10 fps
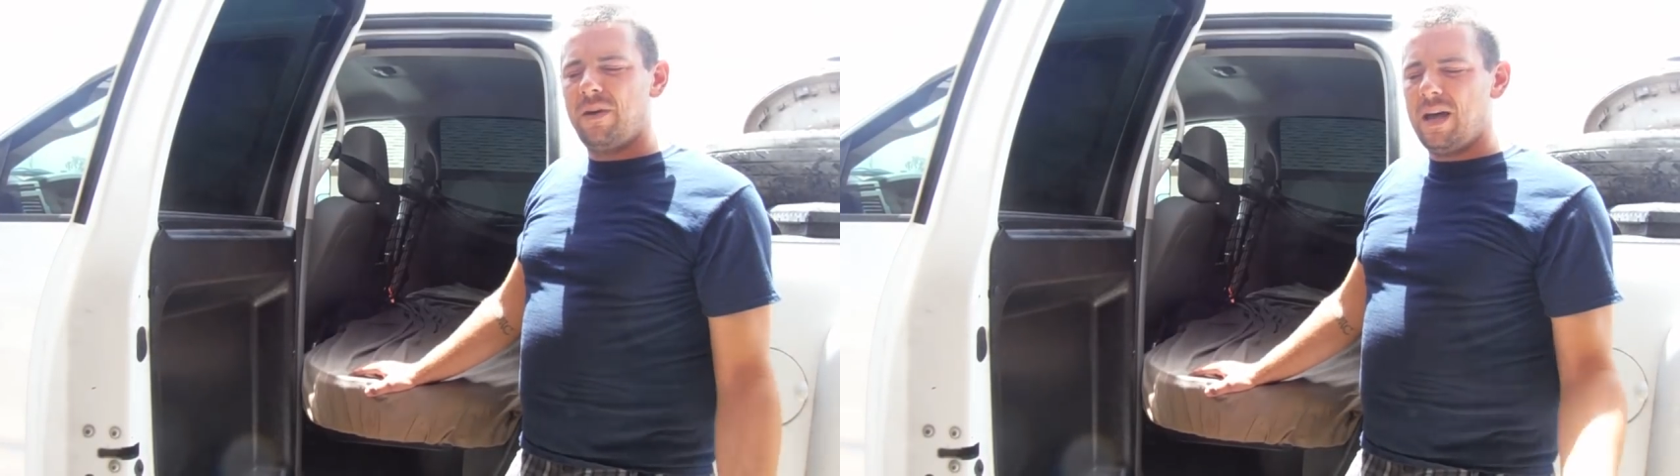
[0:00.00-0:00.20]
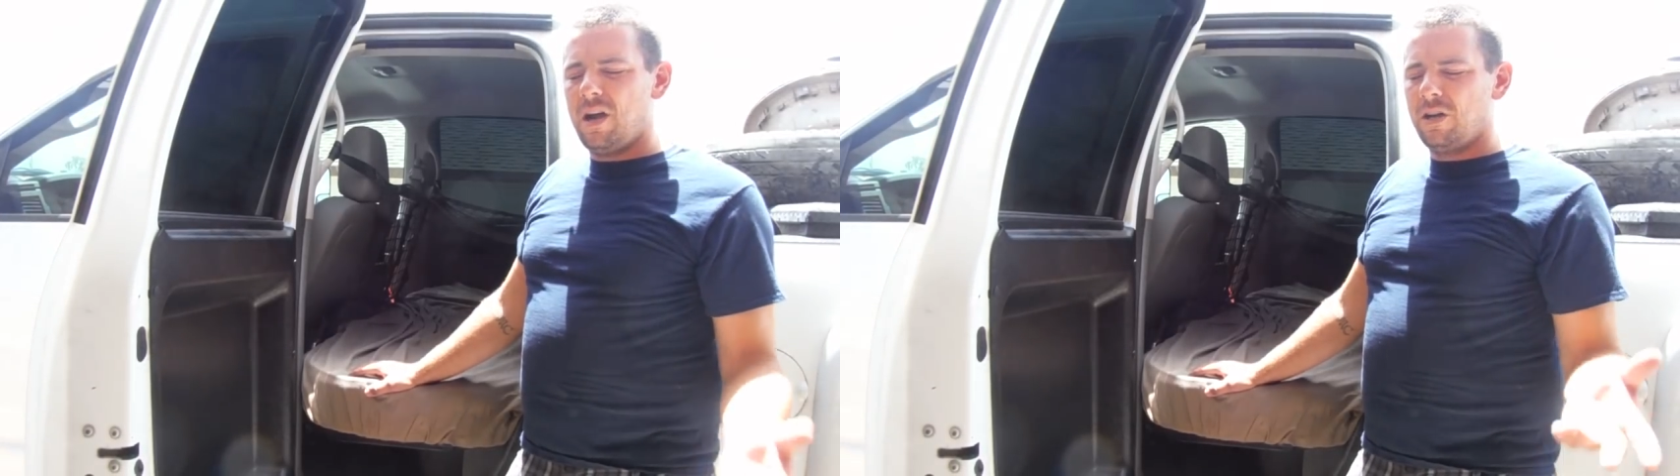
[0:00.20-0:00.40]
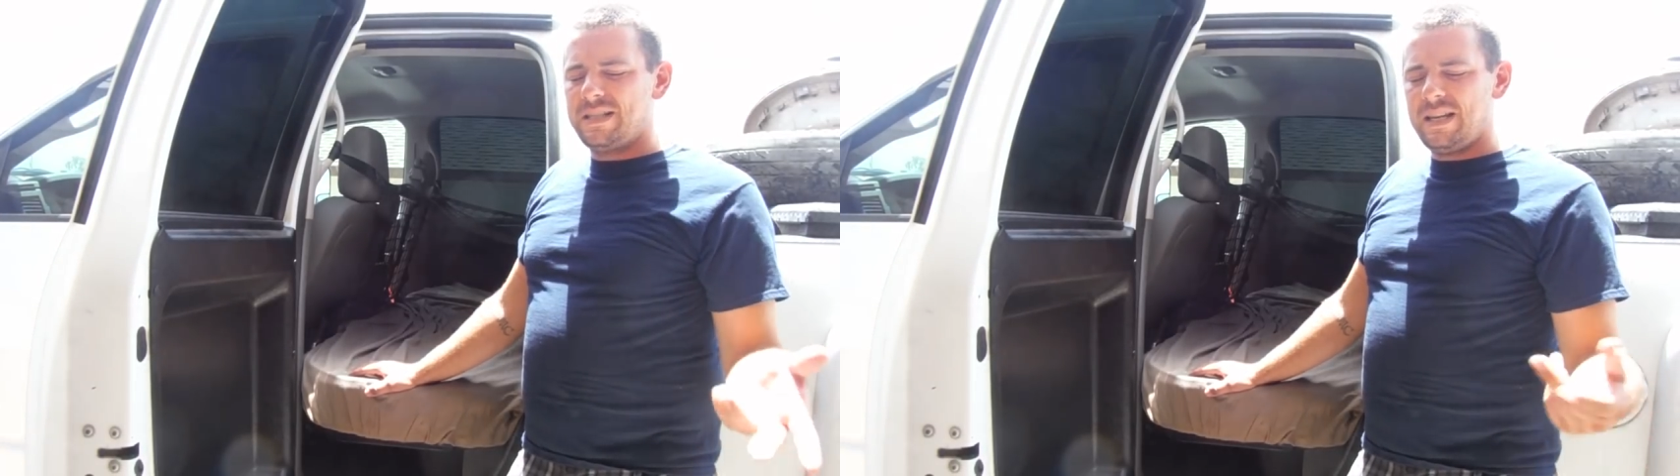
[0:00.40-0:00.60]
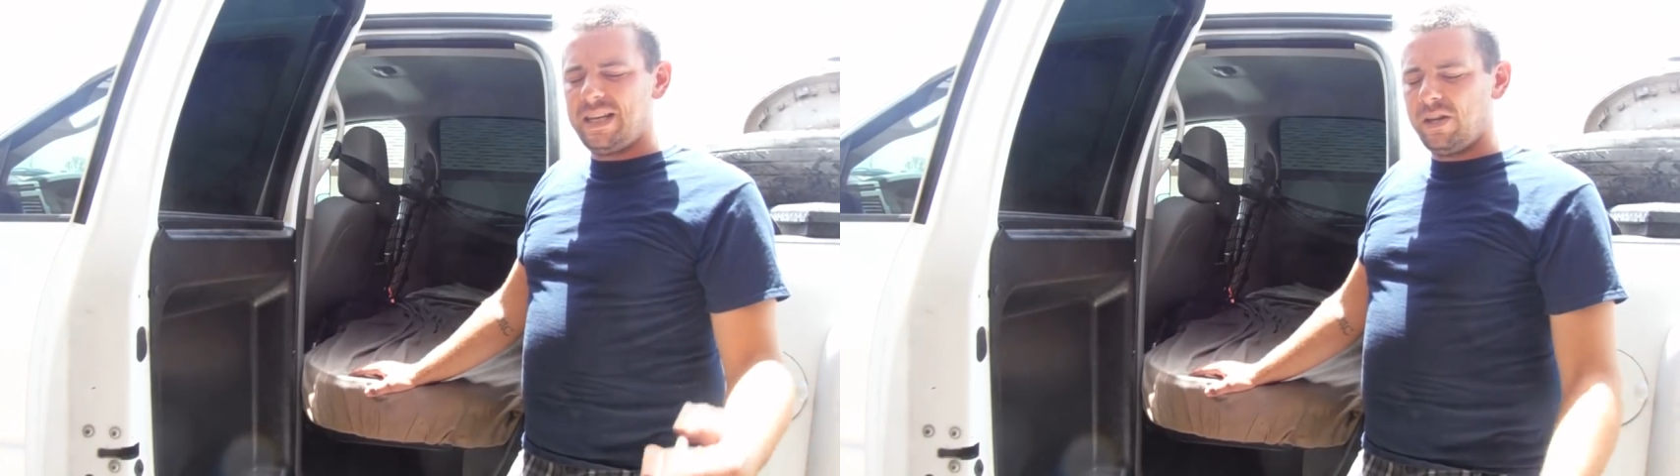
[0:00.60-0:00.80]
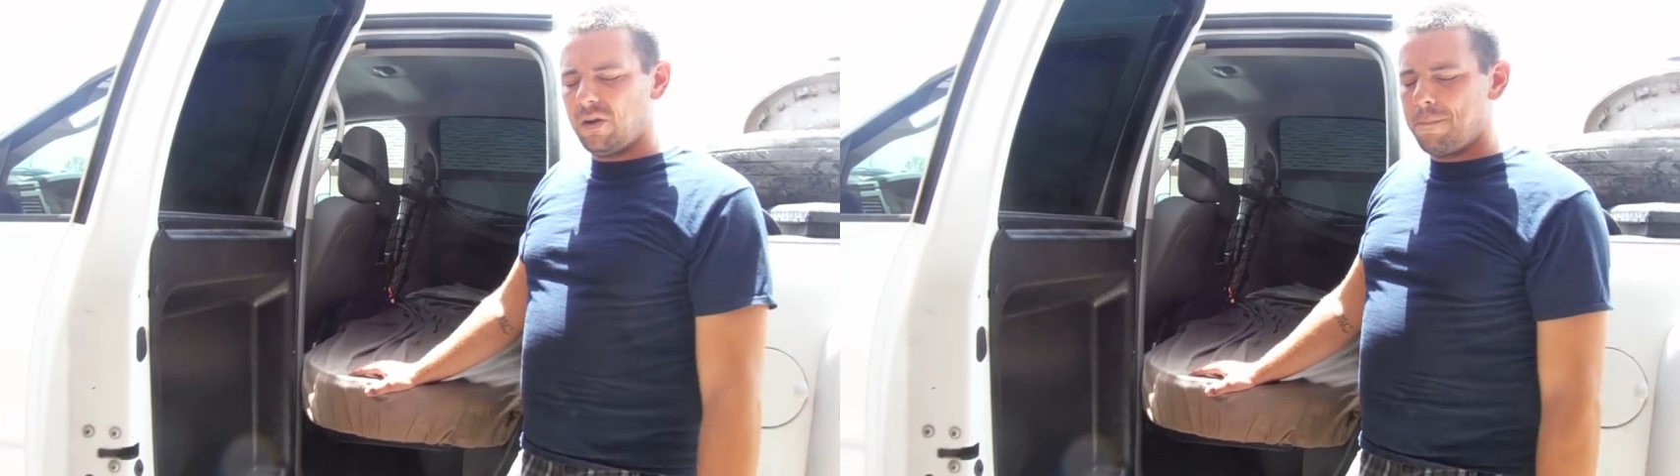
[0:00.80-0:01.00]

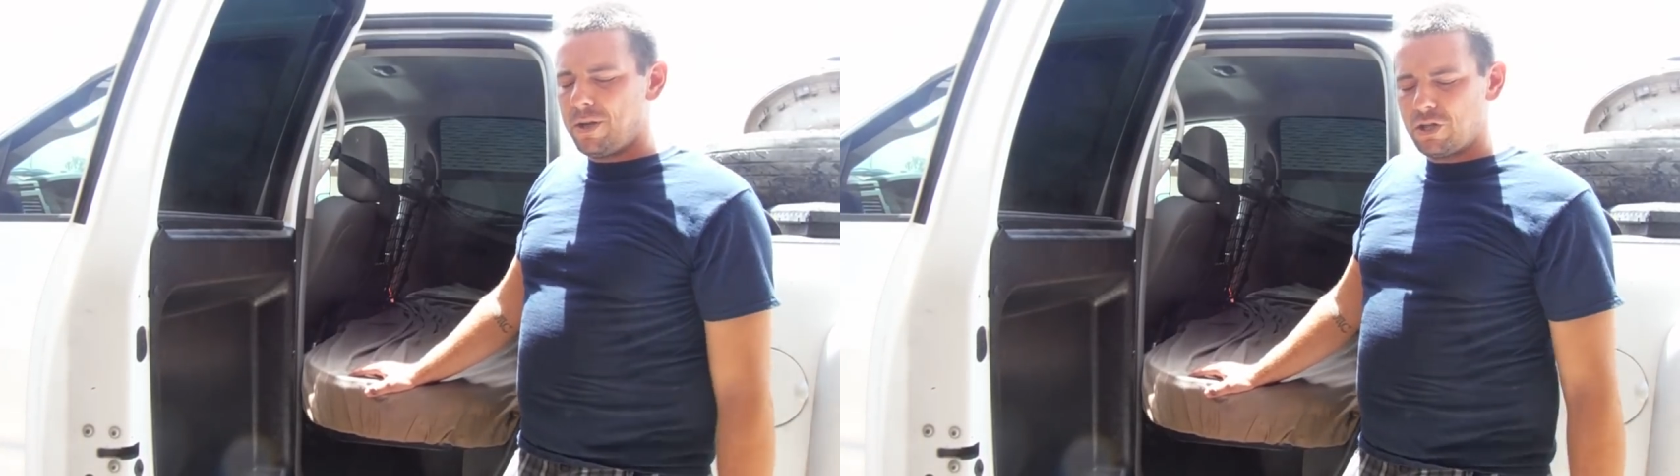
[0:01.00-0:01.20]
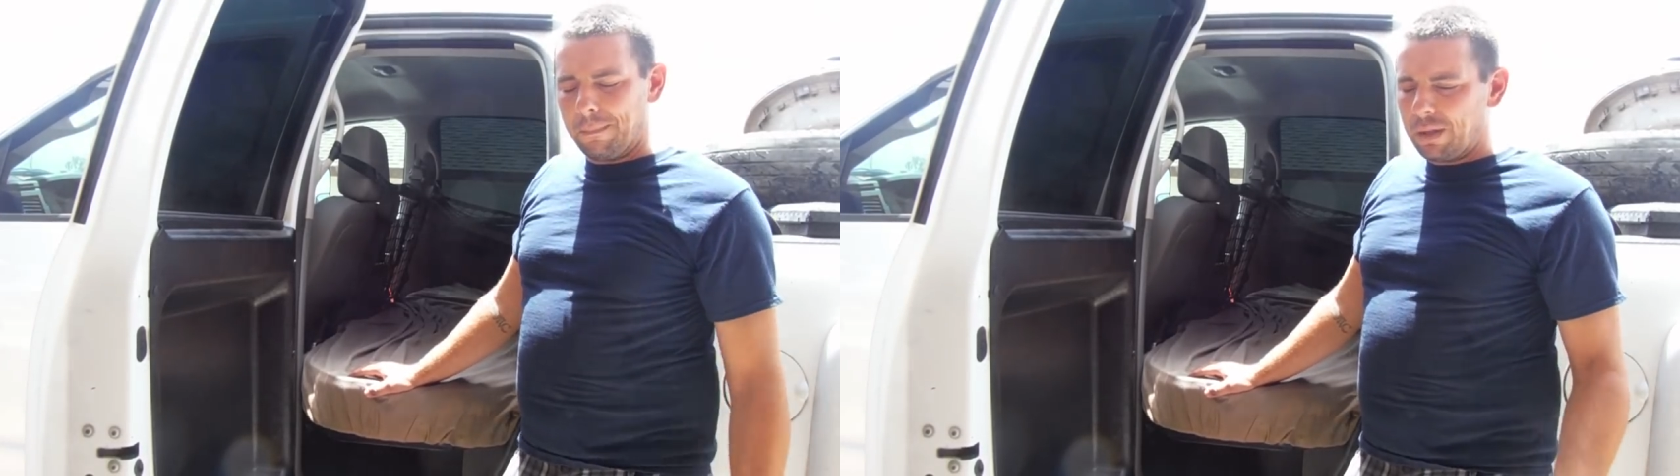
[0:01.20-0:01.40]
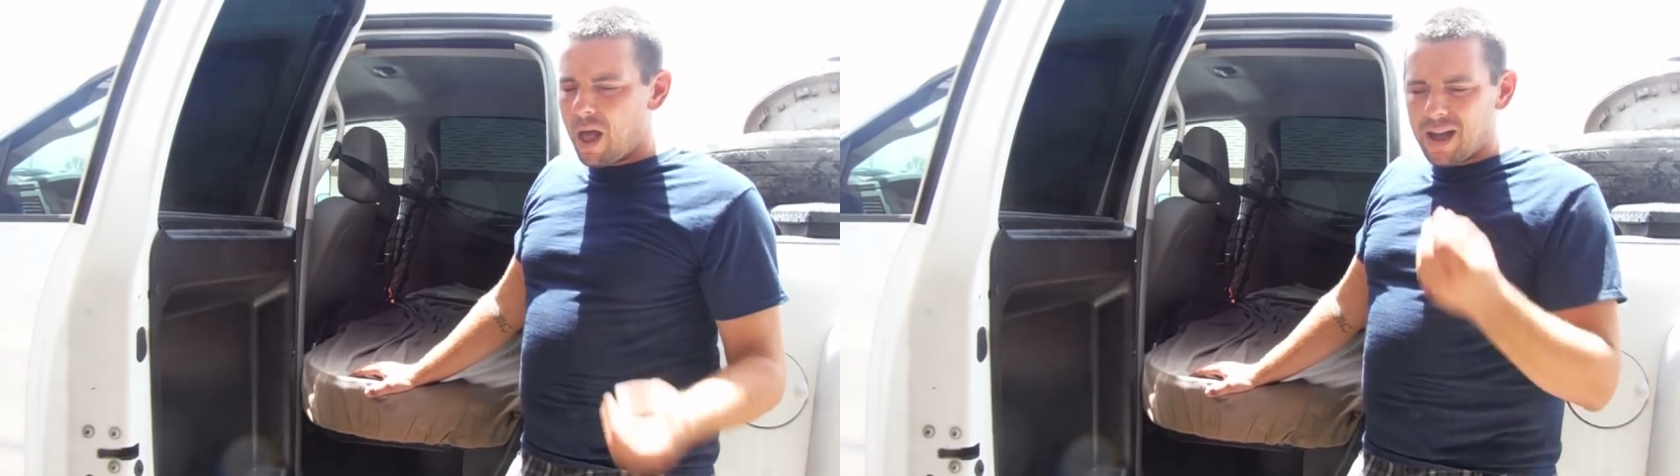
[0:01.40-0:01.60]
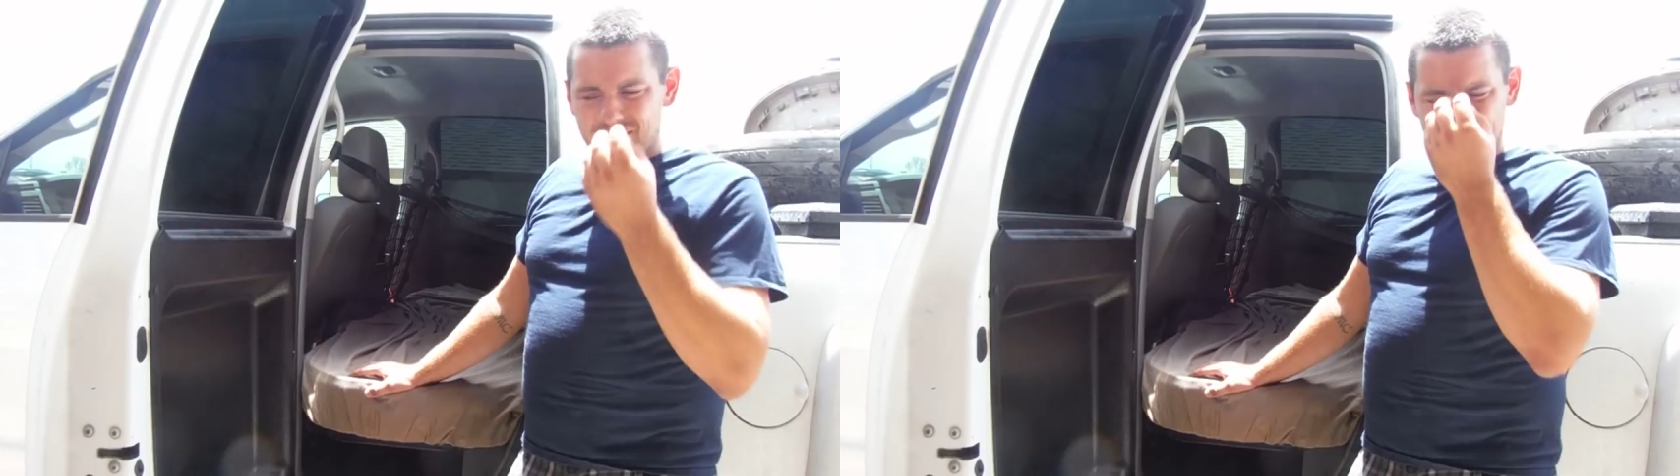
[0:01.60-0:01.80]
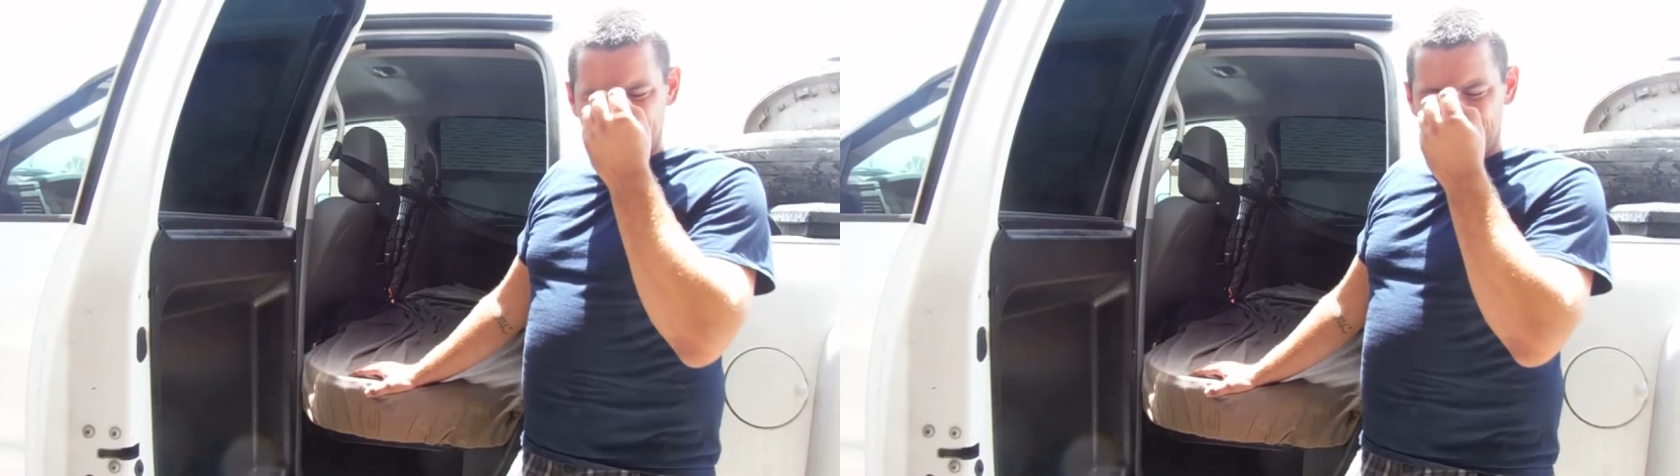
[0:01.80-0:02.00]

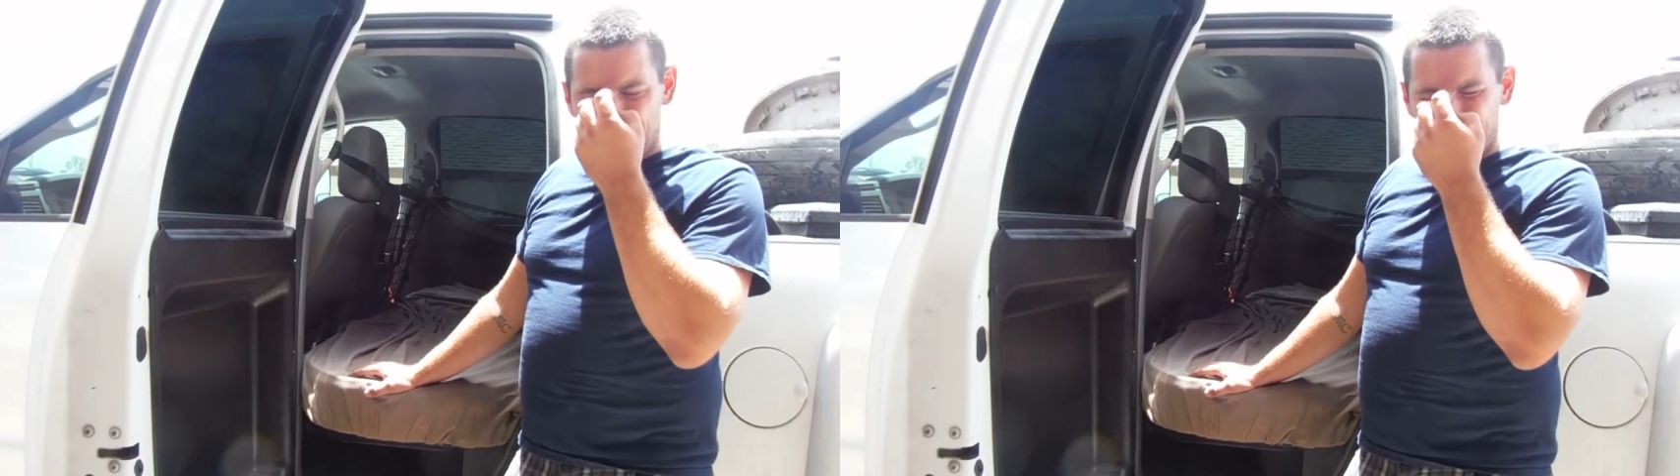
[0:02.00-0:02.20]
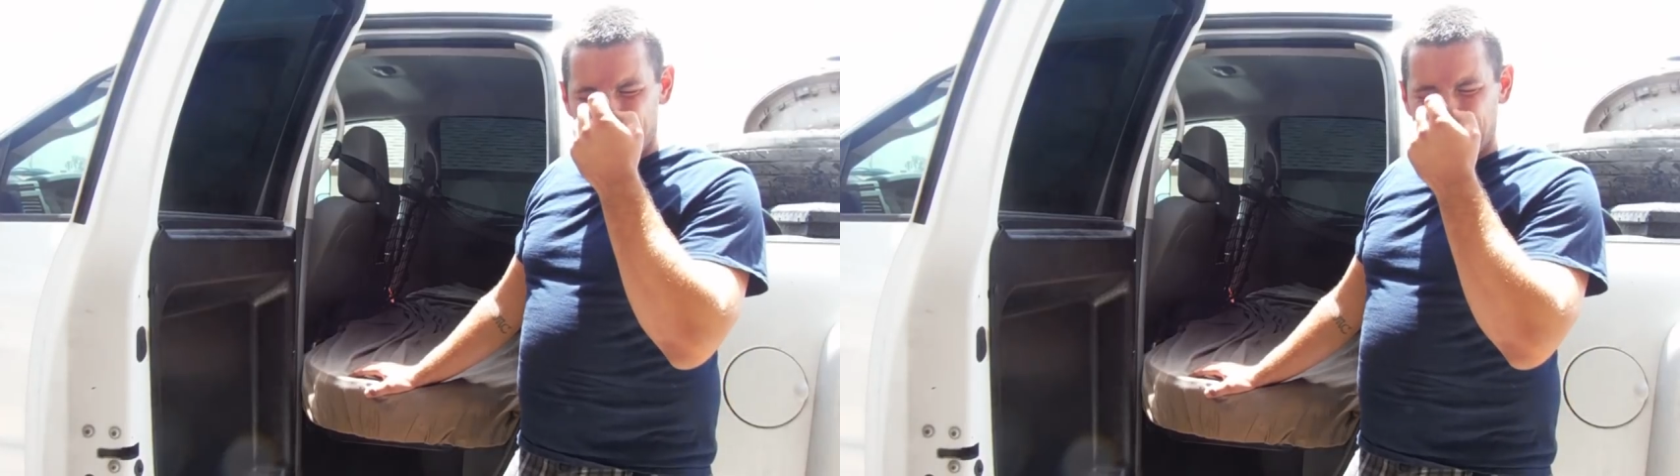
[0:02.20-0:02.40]
blogs and stuff